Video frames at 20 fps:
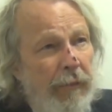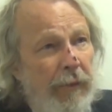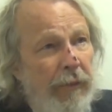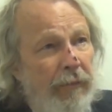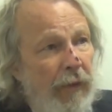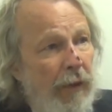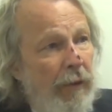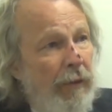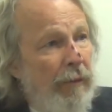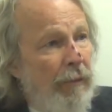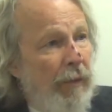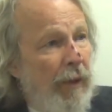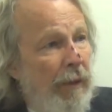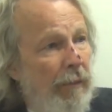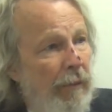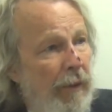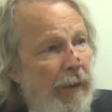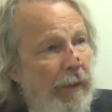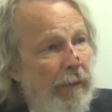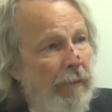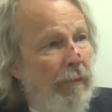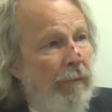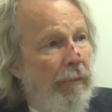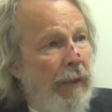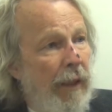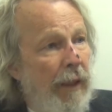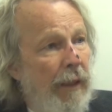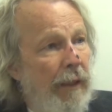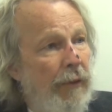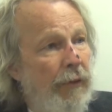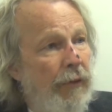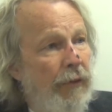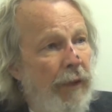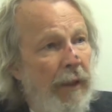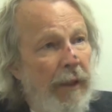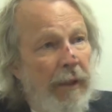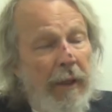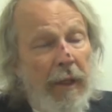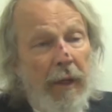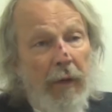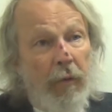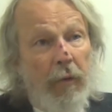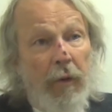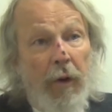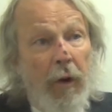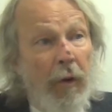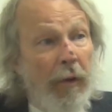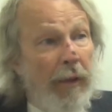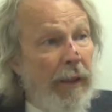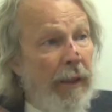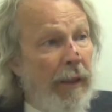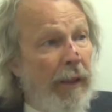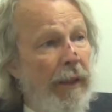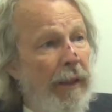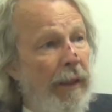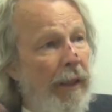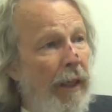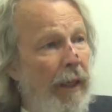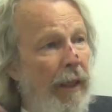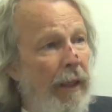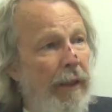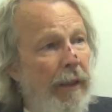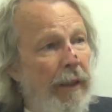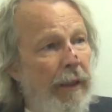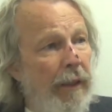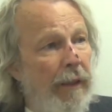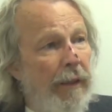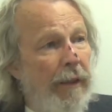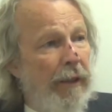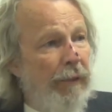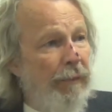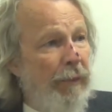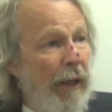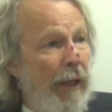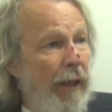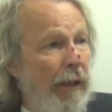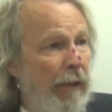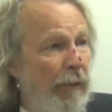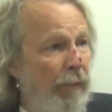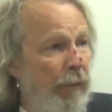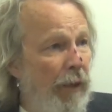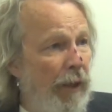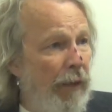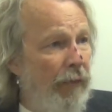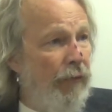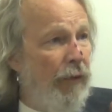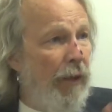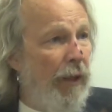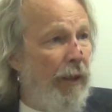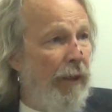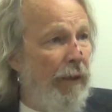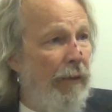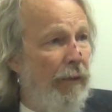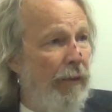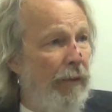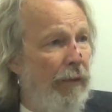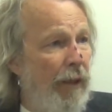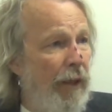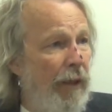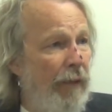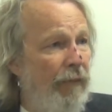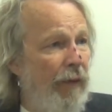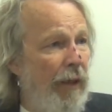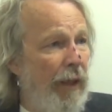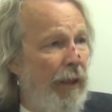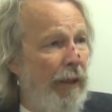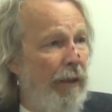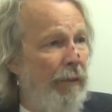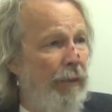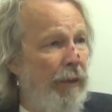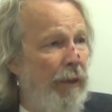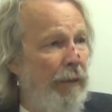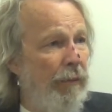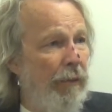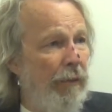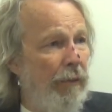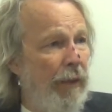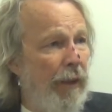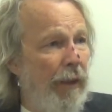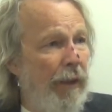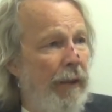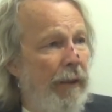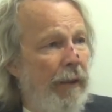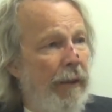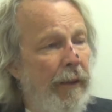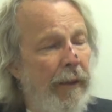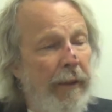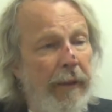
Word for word: the voting public by saying we're only letting out these powder puff non nonviolent people, right?